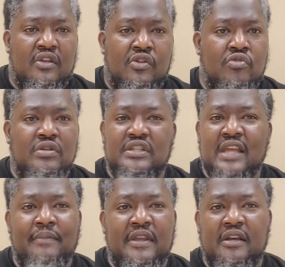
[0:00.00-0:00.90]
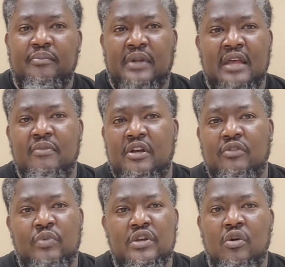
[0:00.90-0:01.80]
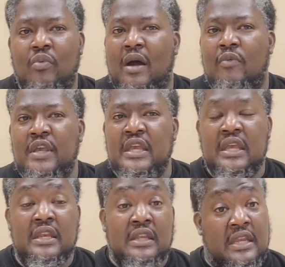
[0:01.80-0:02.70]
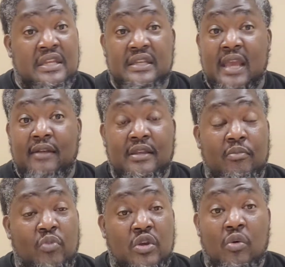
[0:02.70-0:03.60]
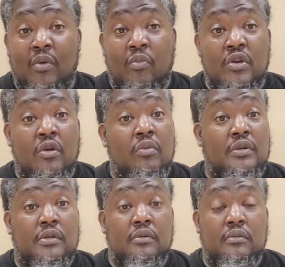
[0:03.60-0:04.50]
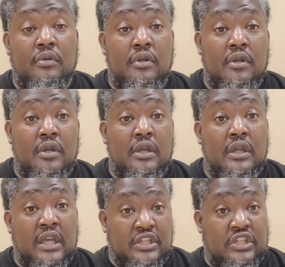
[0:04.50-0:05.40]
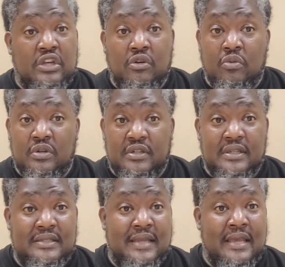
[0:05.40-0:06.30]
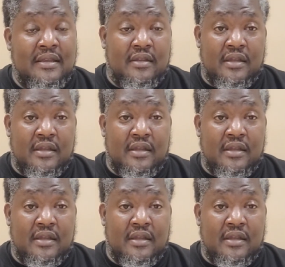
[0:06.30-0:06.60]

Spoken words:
You can stop that complaining because we know why we in this captivity. We know what we're going through and still going to this day.